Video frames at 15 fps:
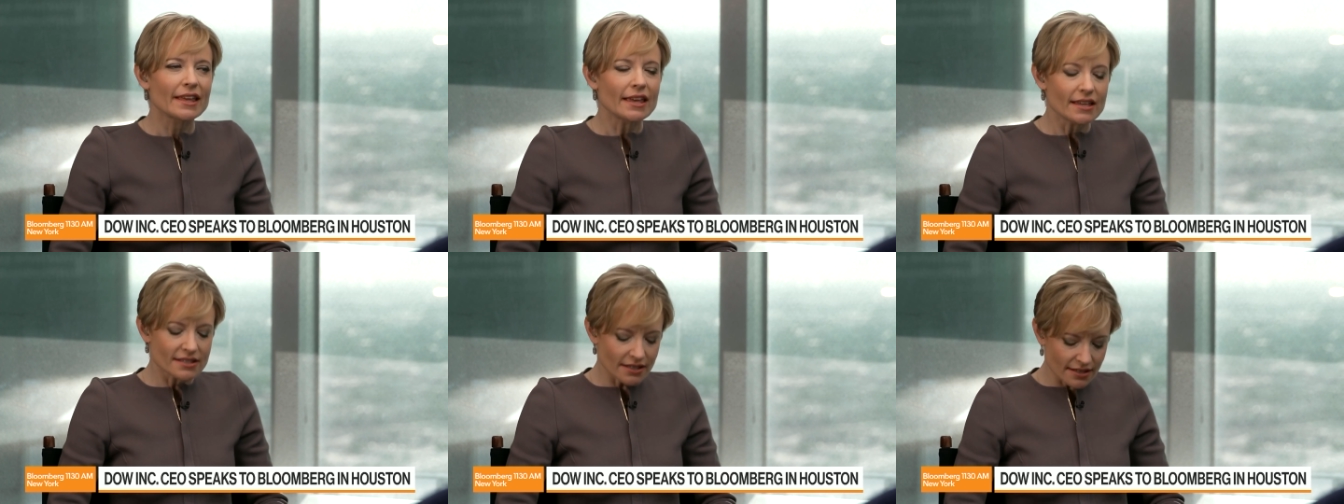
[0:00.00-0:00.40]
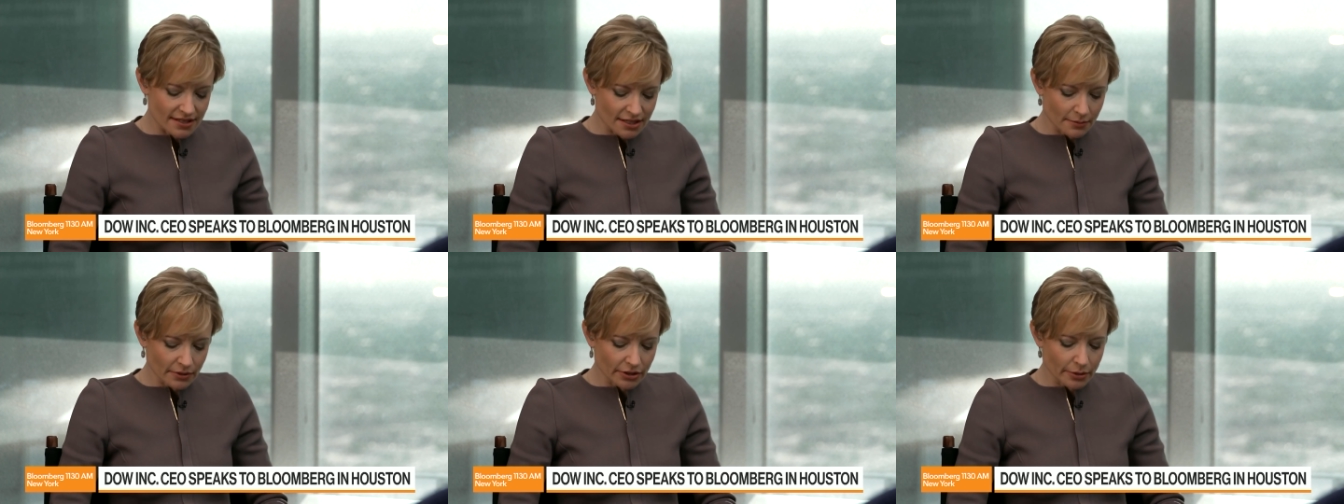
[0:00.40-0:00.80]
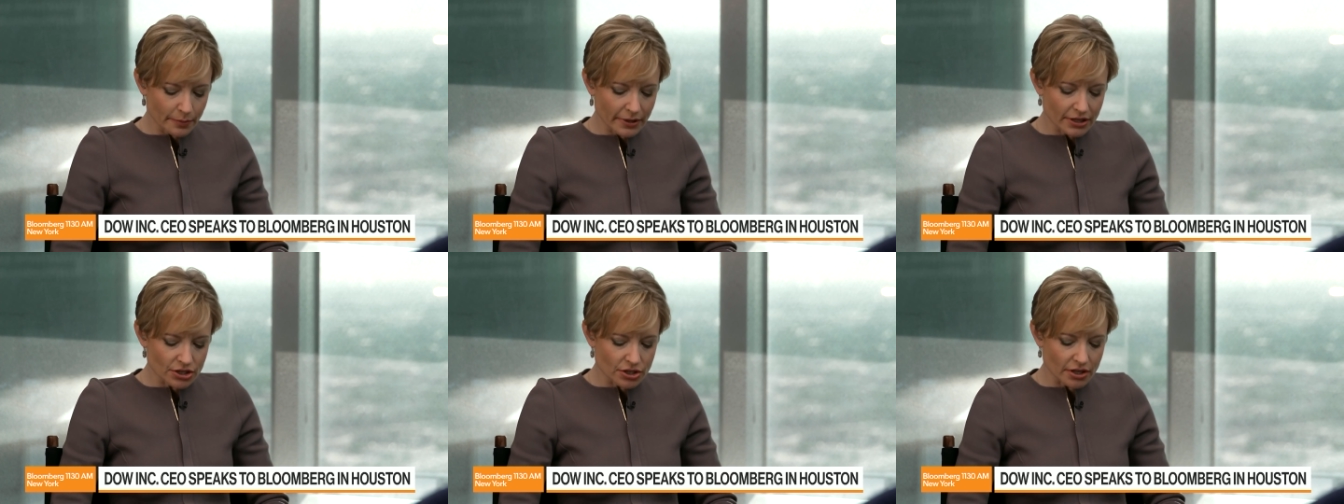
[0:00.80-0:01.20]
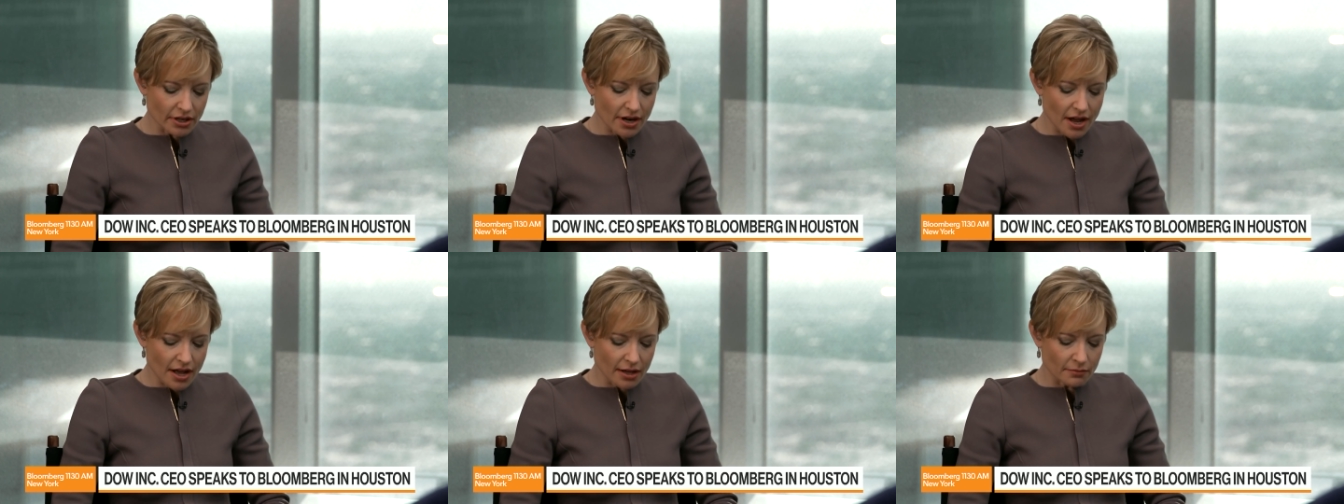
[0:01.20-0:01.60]
Is it a similar picture
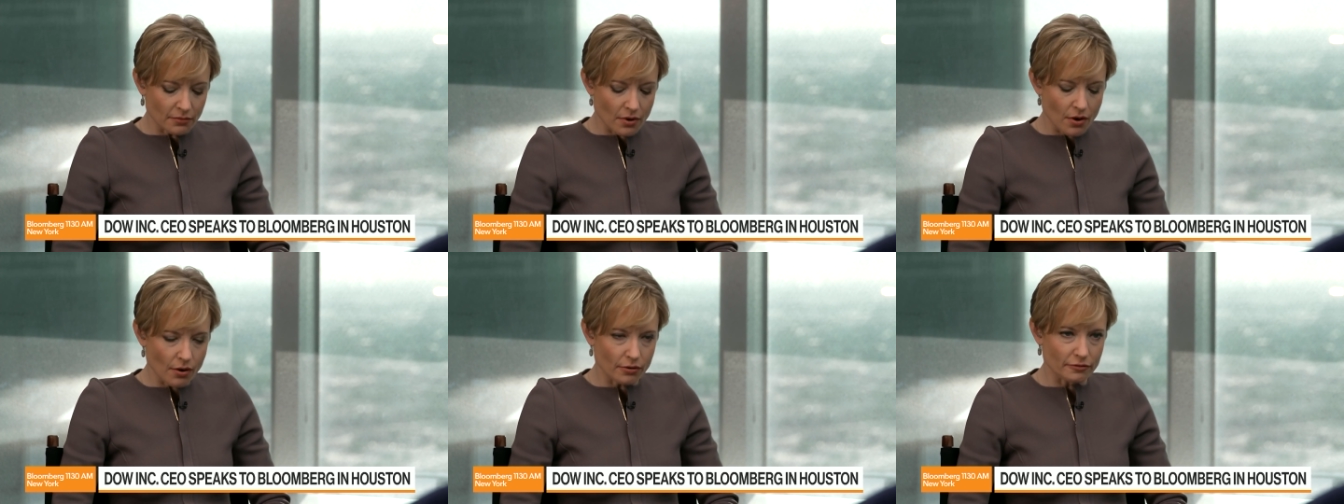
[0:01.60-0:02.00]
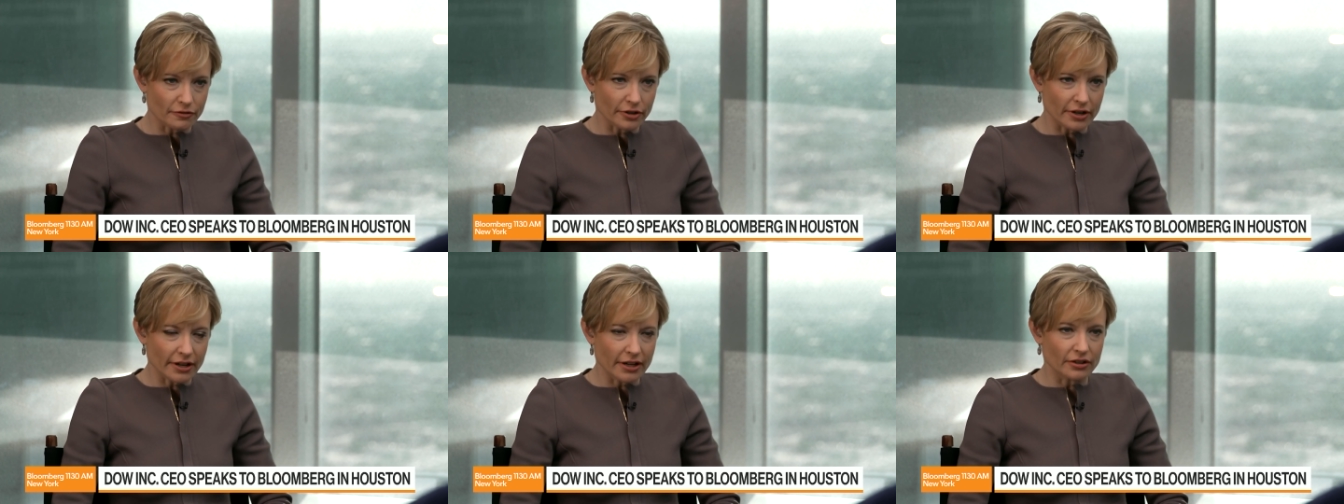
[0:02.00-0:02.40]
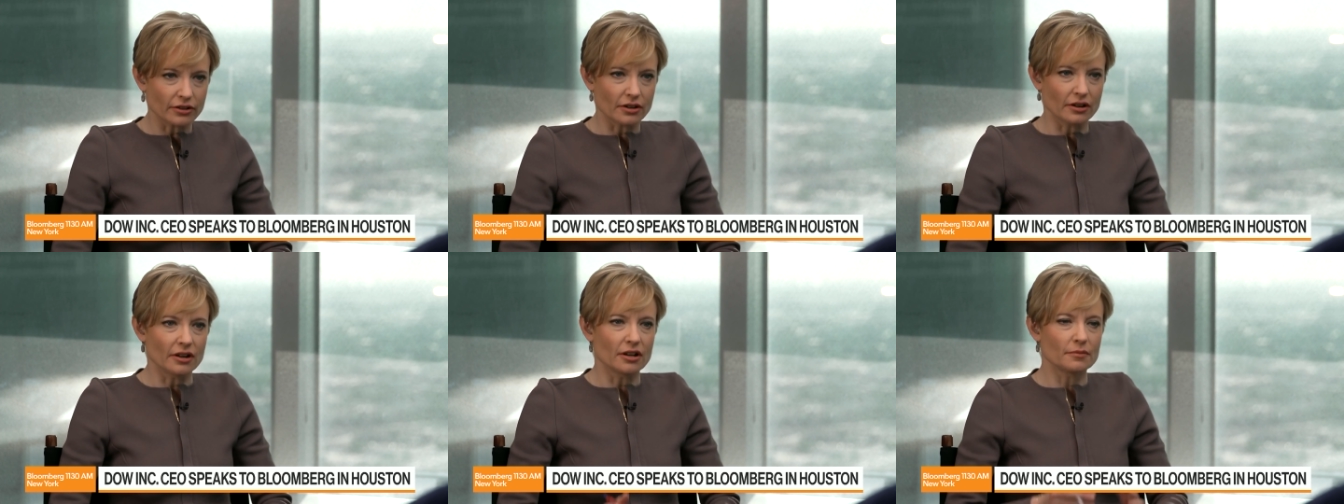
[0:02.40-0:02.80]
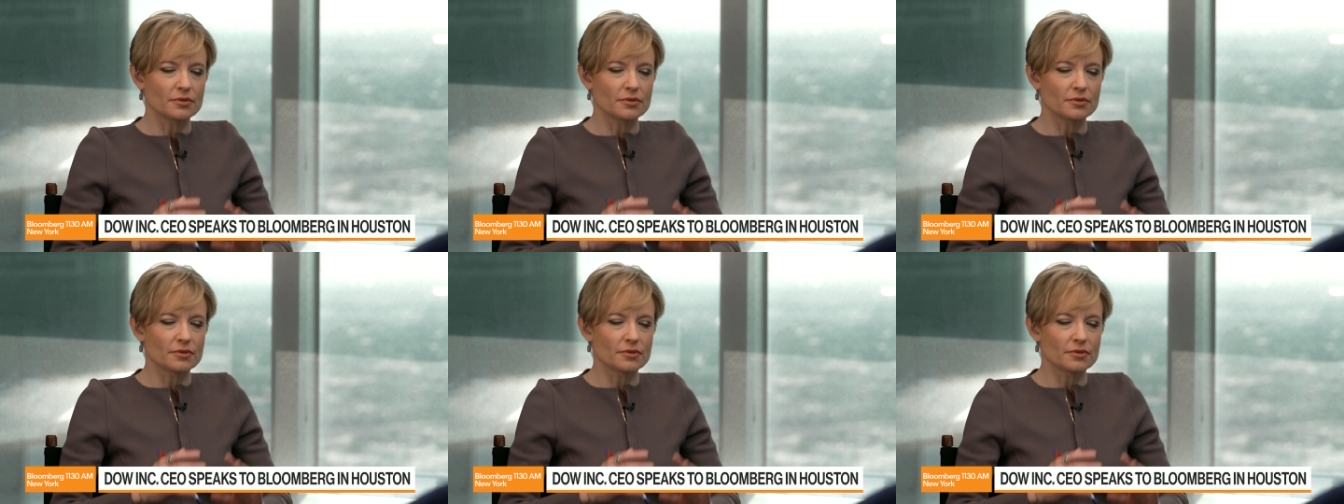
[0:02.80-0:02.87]
um, over in Europe?